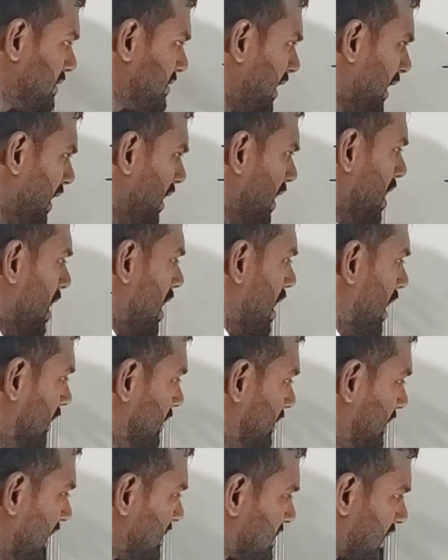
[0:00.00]
see,
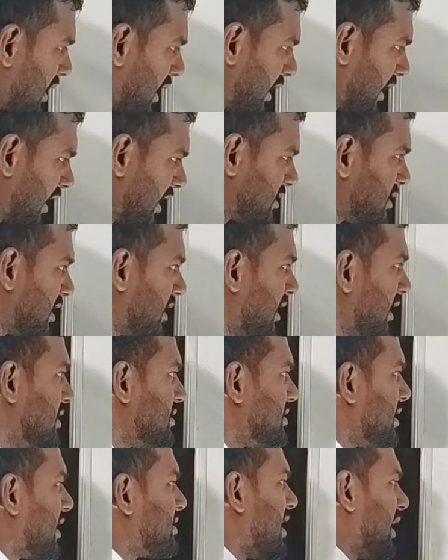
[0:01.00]
this connection
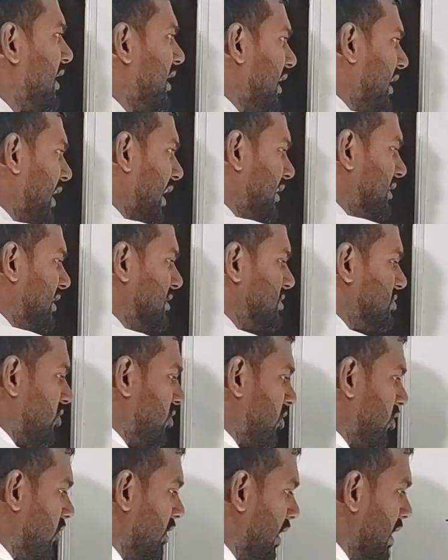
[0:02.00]
is exactly like this
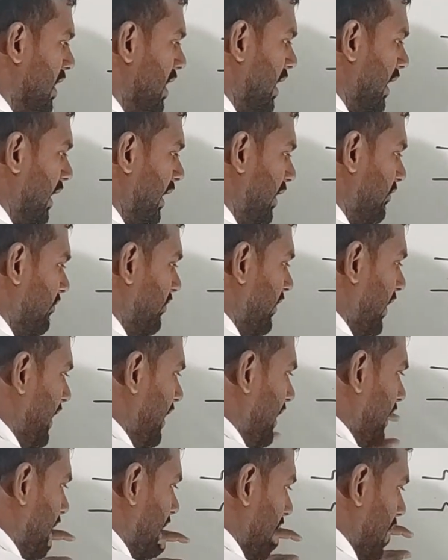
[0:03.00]
one only. If
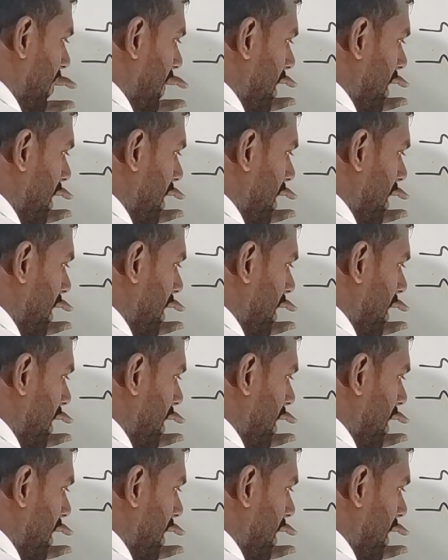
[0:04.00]
I